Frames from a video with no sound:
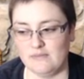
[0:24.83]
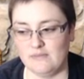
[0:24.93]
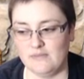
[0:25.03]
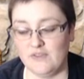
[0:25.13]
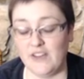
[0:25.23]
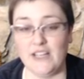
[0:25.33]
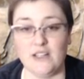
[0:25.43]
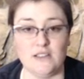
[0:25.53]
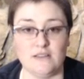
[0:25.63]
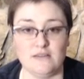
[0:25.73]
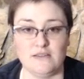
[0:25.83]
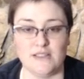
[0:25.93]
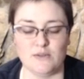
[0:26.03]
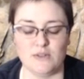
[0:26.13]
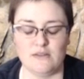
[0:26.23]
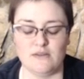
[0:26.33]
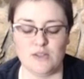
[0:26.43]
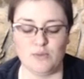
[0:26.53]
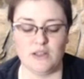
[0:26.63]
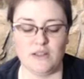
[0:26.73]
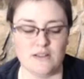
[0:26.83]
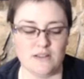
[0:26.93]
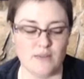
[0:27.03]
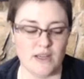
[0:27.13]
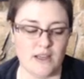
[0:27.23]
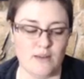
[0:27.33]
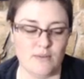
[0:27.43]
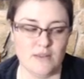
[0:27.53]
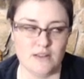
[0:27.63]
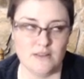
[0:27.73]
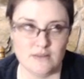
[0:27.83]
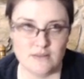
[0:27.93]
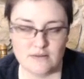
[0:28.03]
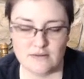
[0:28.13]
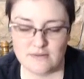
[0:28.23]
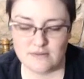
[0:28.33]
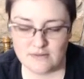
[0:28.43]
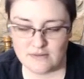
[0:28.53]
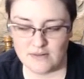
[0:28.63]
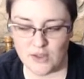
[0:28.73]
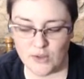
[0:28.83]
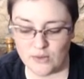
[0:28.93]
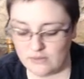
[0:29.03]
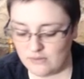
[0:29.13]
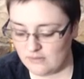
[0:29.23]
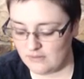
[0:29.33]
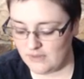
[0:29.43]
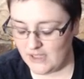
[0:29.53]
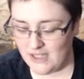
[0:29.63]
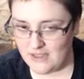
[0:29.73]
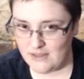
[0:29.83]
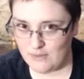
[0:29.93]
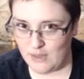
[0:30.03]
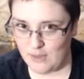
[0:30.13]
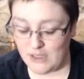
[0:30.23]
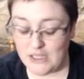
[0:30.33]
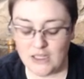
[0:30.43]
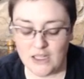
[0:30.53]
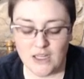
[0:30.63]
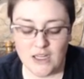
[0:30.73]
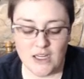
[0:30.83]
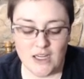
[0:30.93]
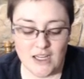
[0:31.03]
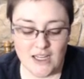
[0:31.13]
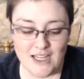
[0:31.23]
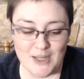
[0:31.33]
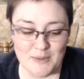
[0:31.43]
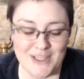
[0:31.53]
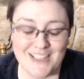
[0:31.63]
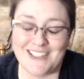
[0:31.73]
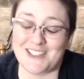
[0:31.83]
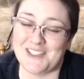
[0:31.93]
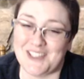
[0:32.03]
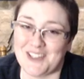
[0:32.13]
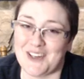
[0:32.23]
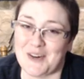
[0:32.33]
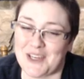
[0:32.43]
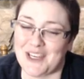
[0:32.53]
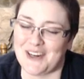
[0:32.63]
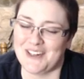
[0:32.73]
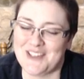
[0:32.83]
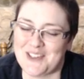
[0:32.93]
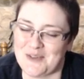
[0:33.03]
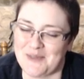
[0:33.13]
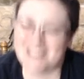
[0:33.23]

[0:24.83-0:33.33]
fighter is what she plays in my game. No. Yes, maybe. You can tell I care so much.